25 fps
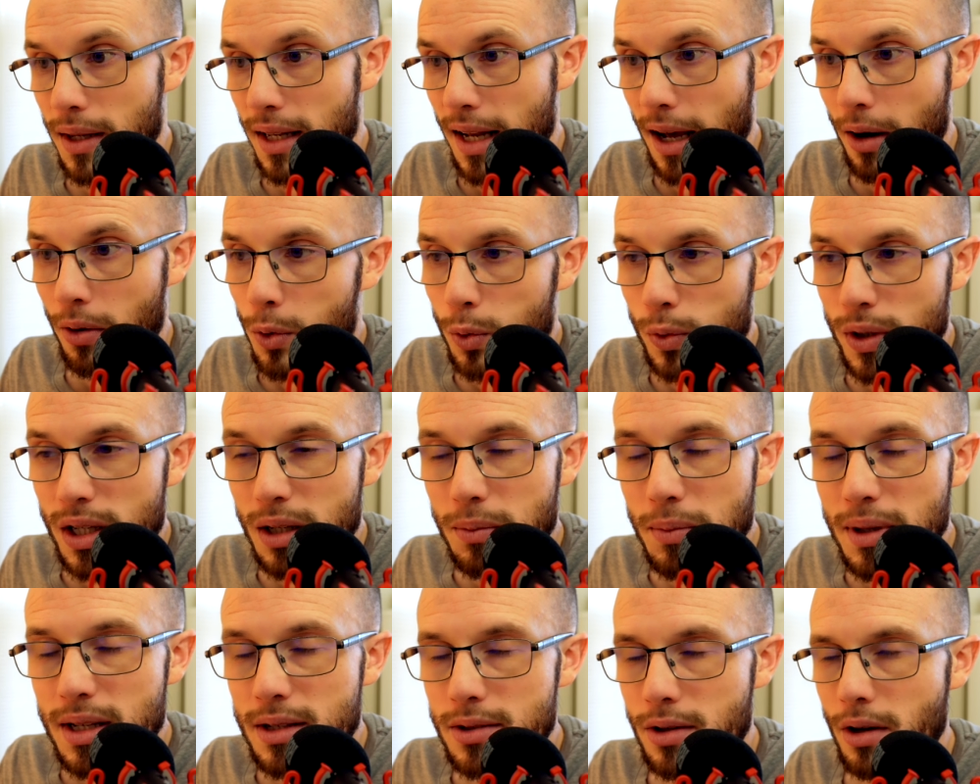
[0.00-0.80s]
Now,
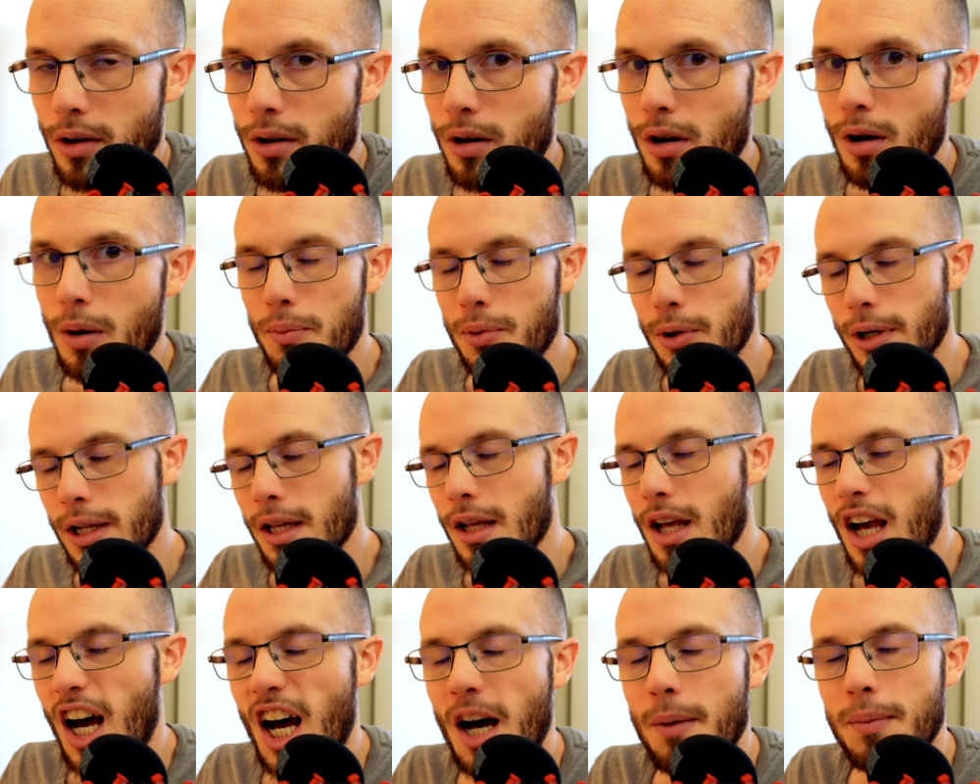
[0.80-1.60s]
READMEs are a pretty
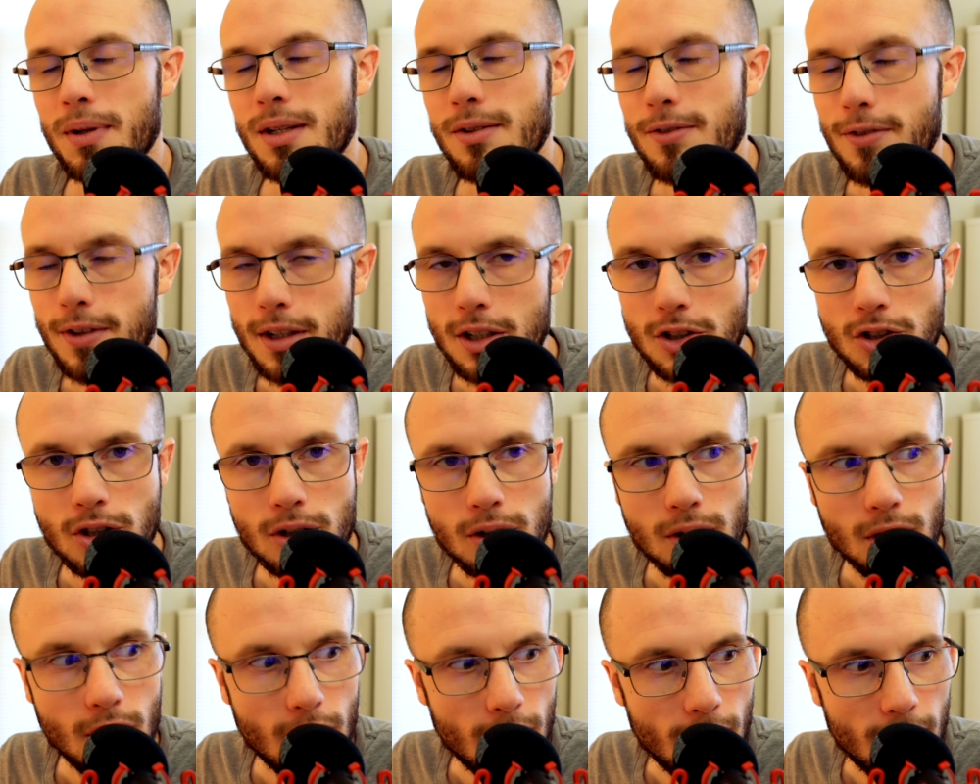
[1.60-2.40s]
common
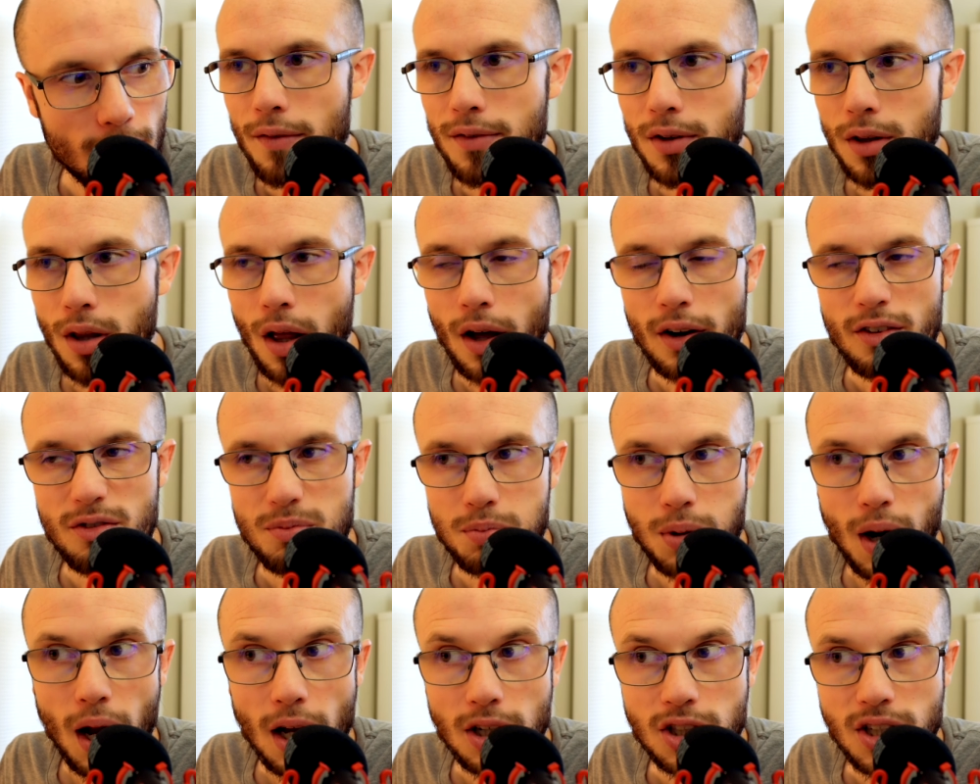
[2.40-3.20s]
feature of a lot of
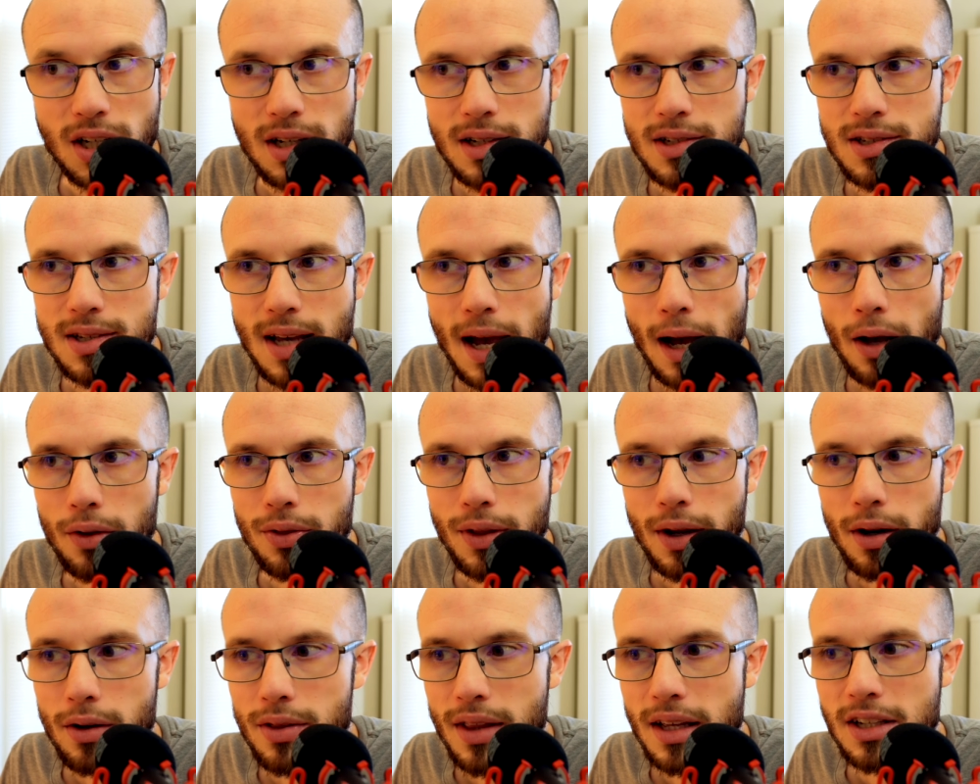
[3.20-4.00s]
projects out
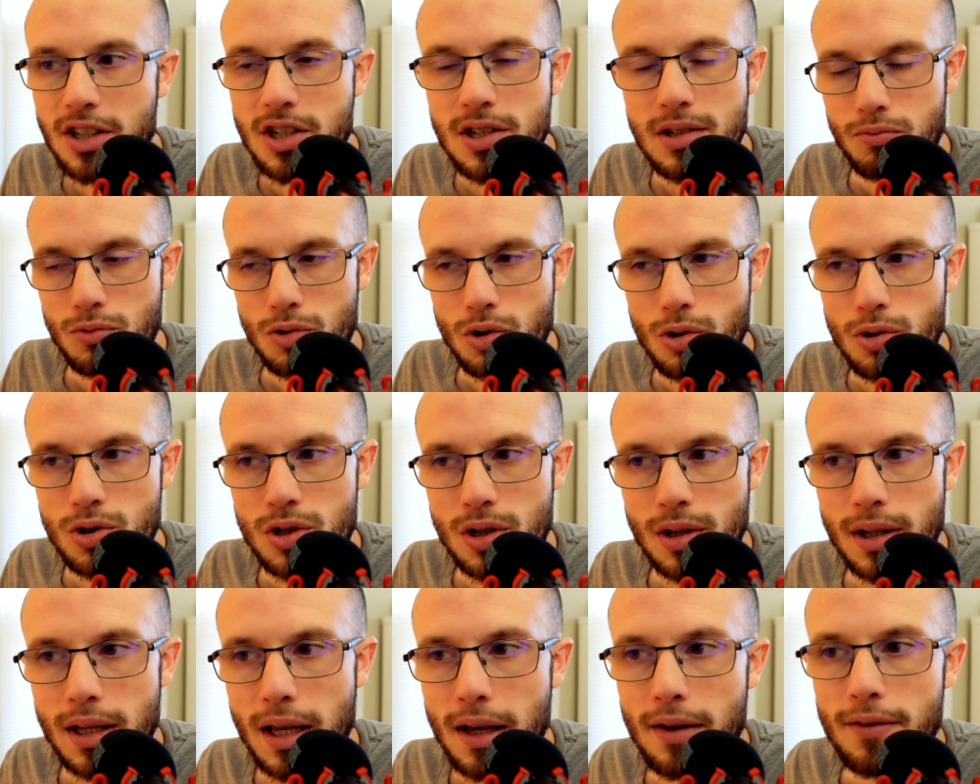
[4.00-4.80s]
there. They just
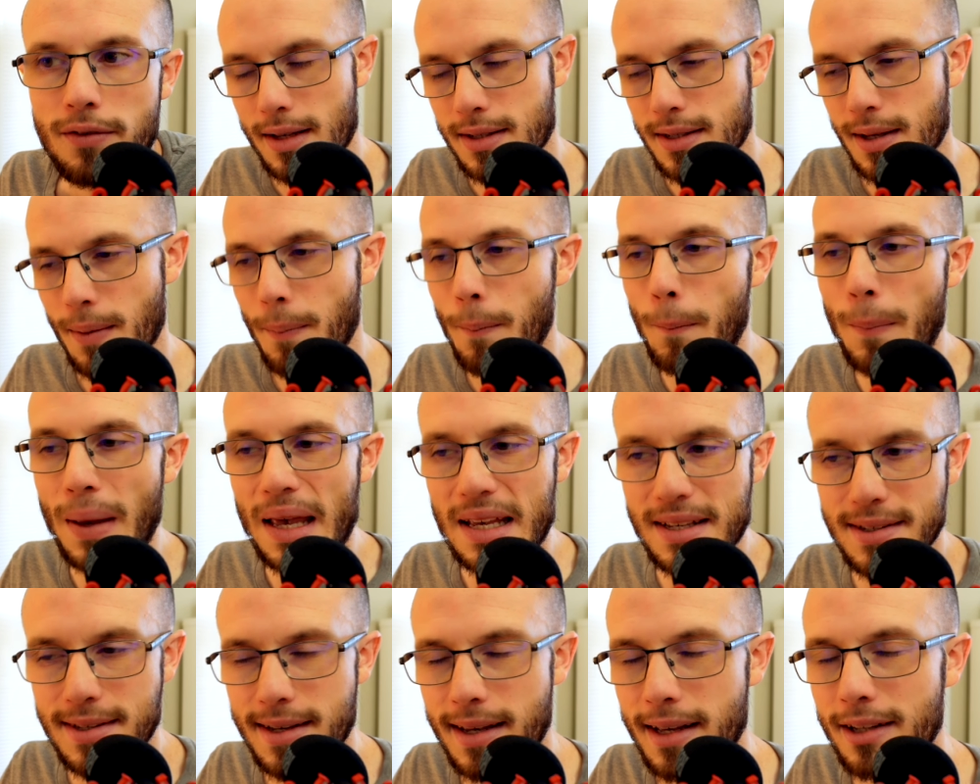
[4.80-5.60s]
usually give some
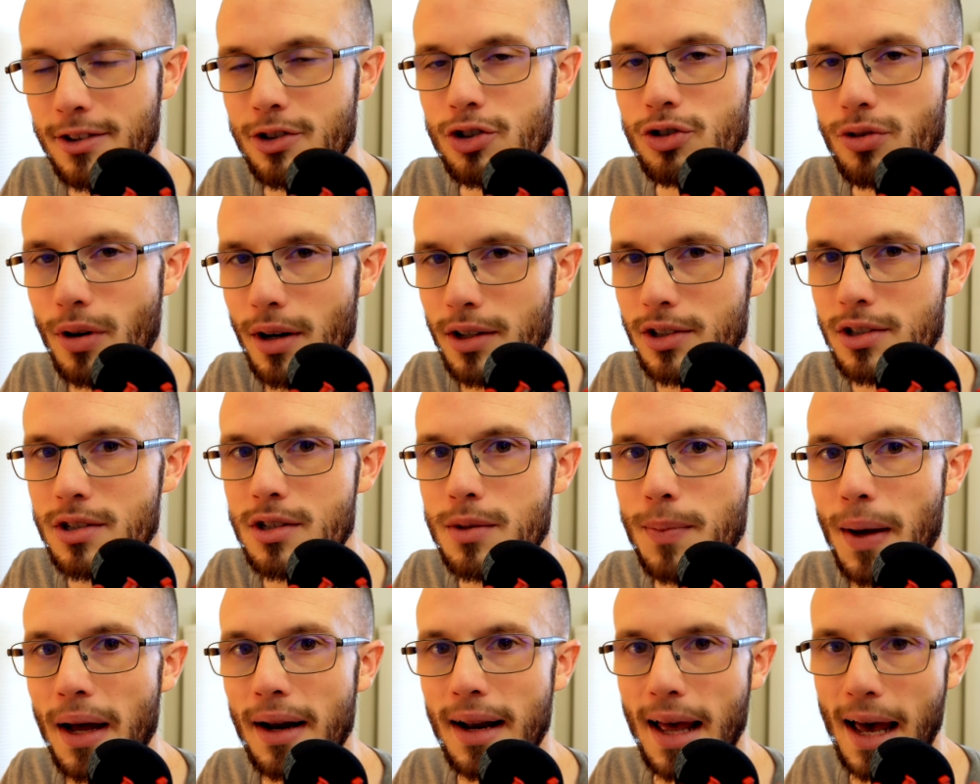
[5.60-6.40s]
basic instructions
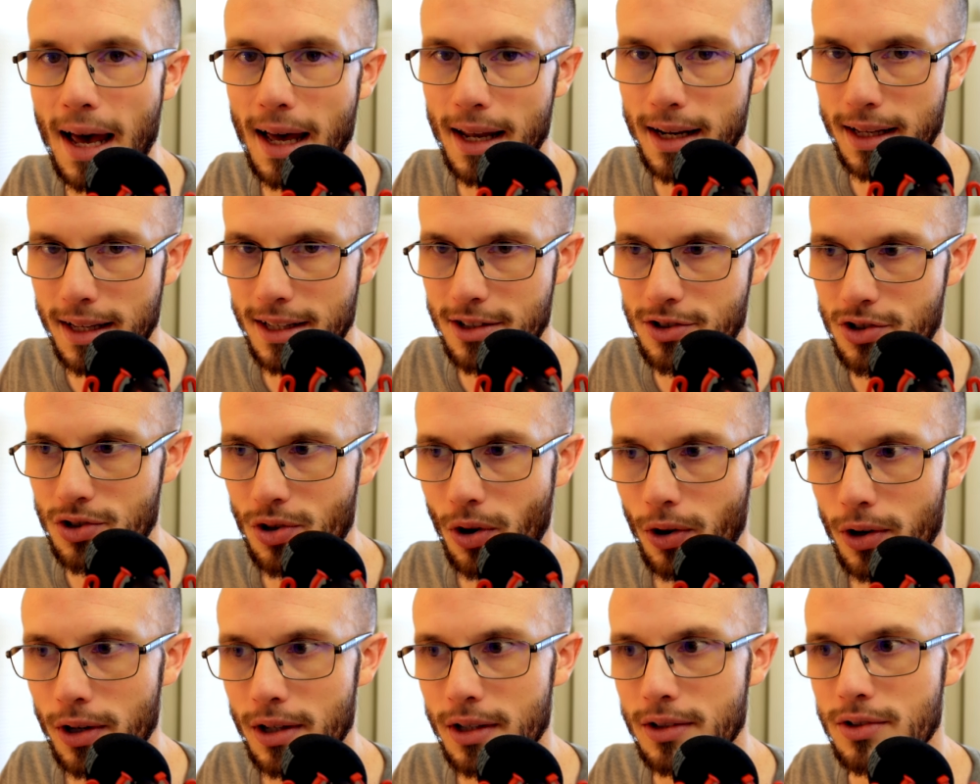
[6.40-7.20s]
about how to get
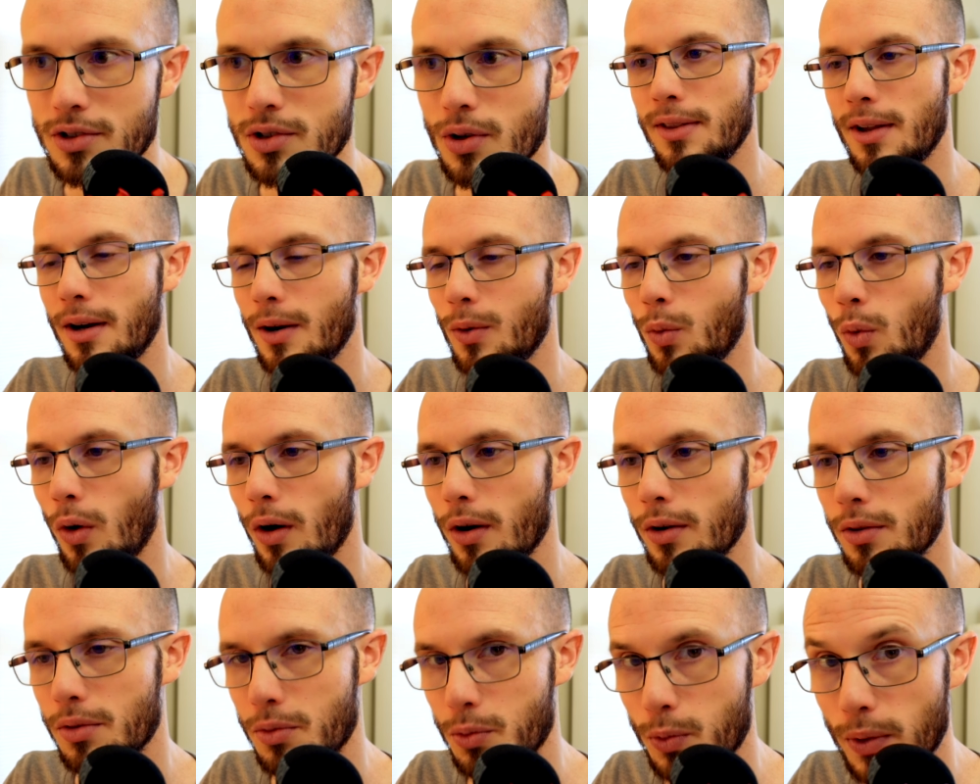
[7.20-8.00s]
started, so they're
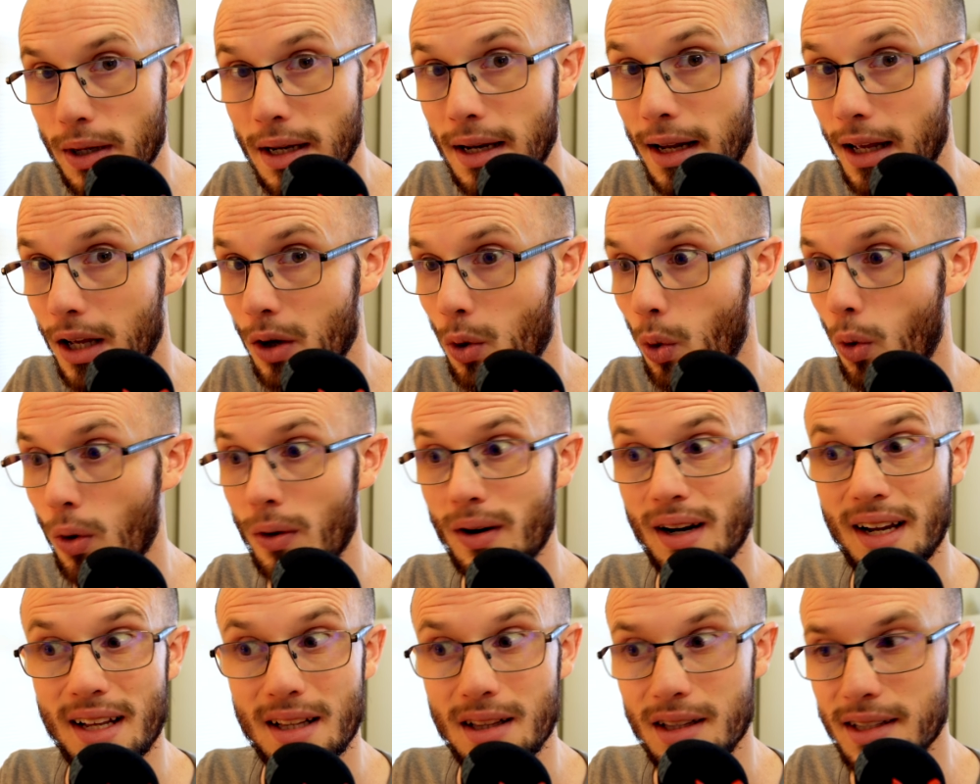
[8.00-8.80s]
worth reading or
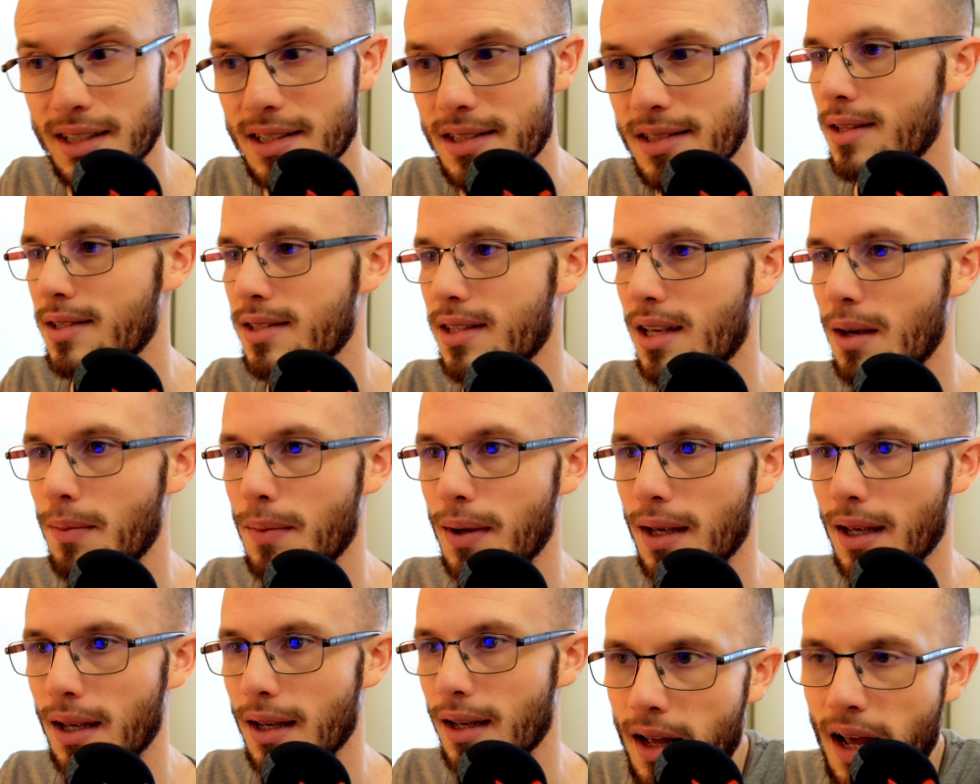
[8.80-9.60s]
at least
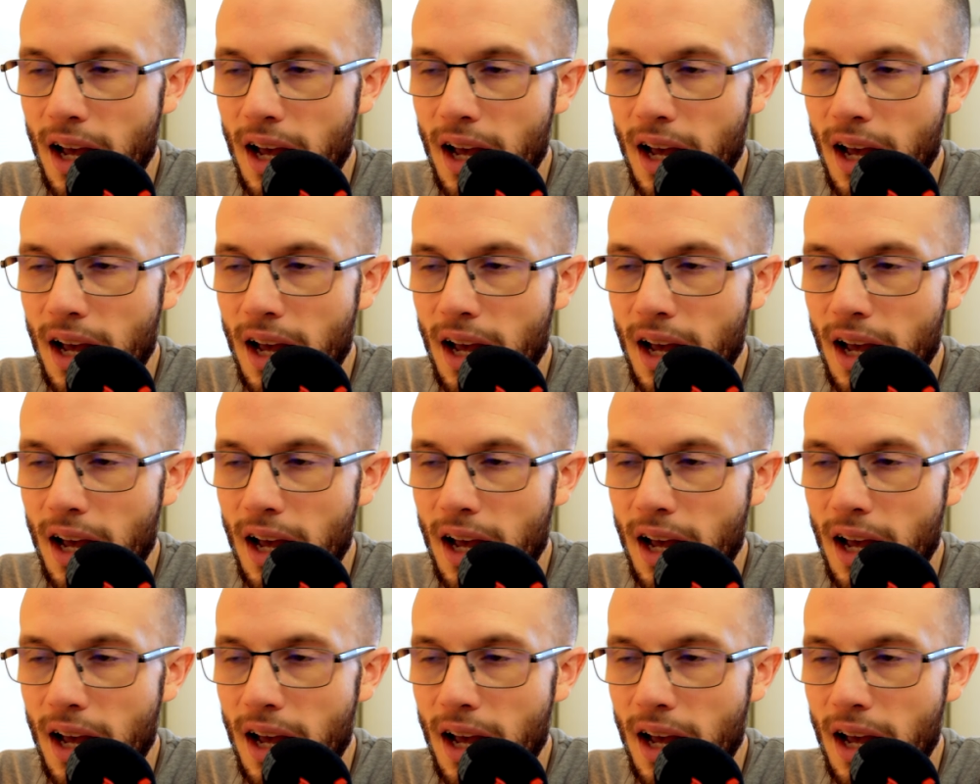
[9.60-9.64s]
skimming.